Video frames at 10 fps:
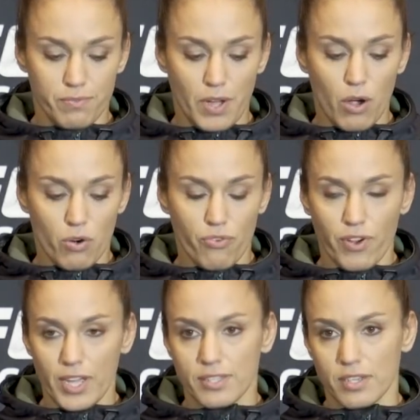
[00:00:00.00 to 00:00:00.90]
Our
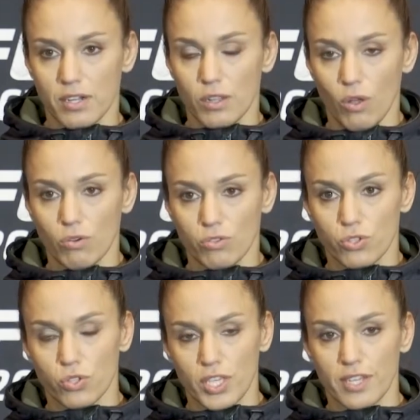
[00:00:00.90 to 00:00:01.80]
fights are close
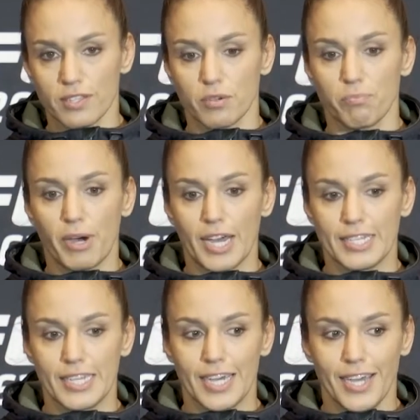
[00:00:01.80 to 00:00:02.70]
together,
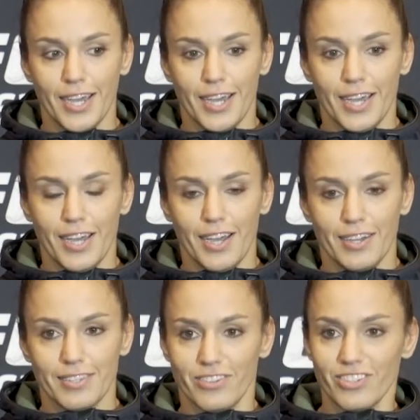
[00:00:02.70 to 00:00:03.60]
but
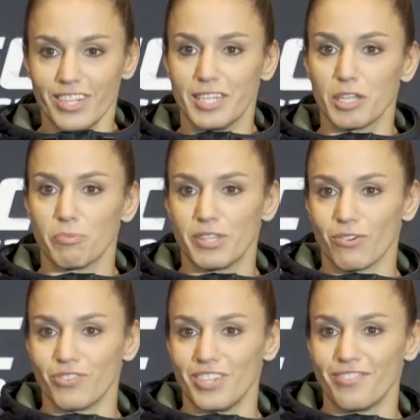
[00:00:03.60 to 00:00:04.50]
there is a little bit
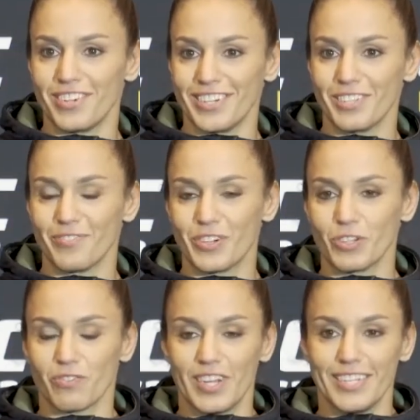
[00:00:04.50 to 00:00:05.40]
of difference
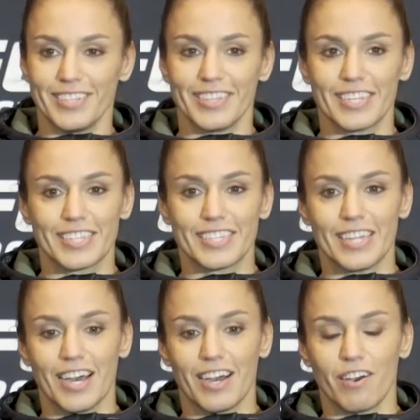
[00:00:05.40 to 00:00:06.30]
because Valentina
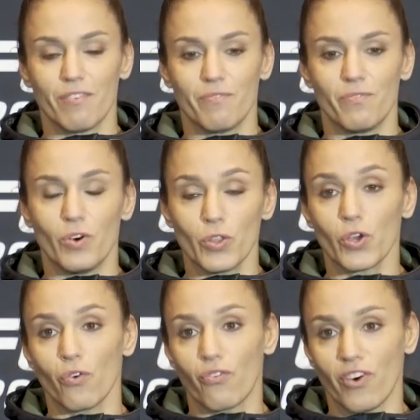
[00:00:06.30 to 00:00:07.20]
won
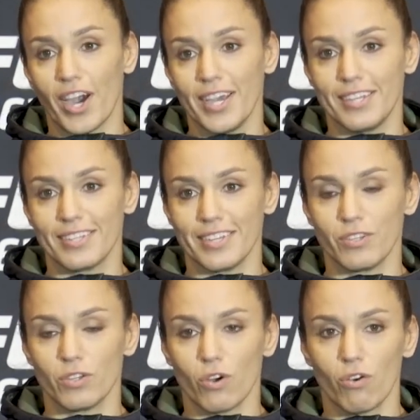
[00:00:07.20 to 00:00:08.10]
her fight, and
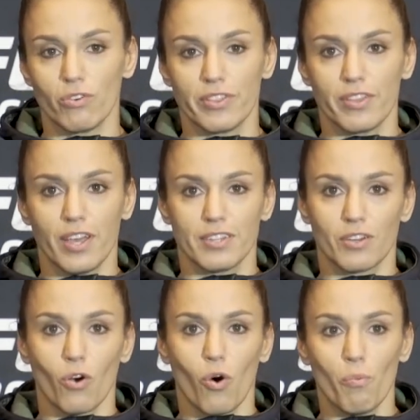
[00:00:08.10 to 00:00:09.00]
at
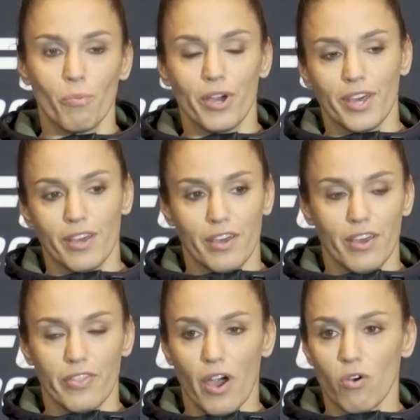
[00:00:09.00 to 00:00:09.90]
home
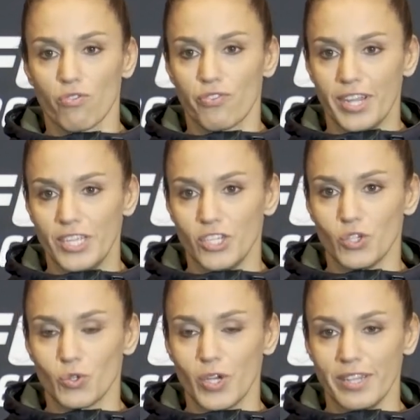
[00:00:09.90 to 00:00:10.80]
in our fridge
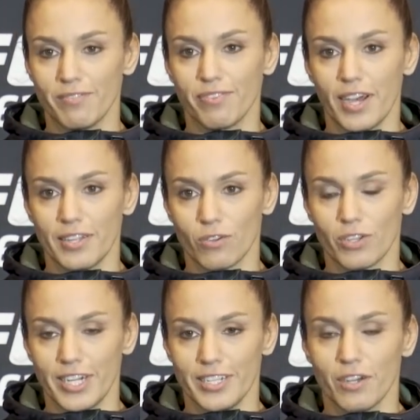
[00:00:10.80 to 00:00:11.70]
you can find
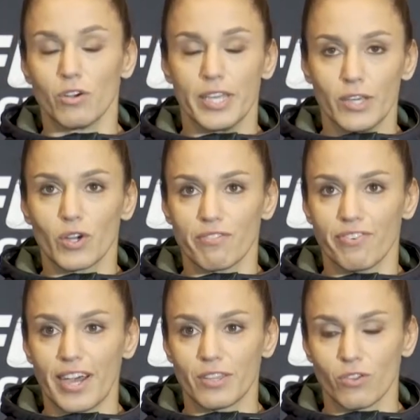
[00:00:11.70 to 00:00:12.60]

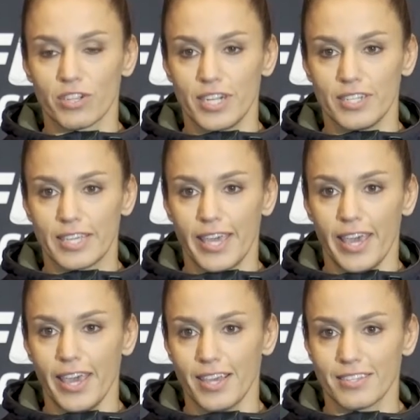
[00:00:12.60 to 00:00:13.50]
already
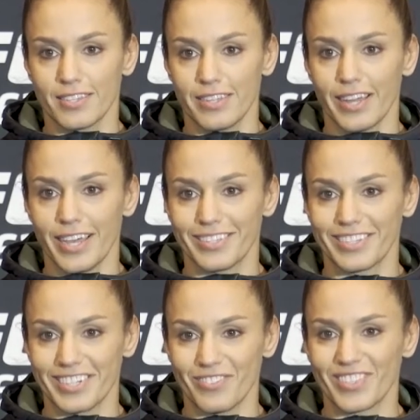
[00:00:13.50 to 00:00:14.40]
cakes and ice
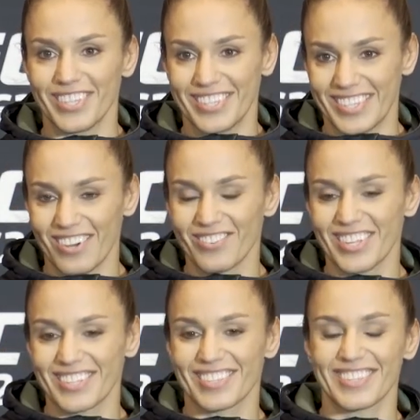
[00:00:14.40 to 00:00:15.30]
creams and stuff
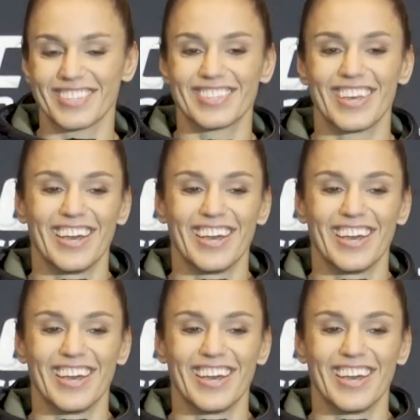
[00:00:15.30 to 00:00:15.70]
like this.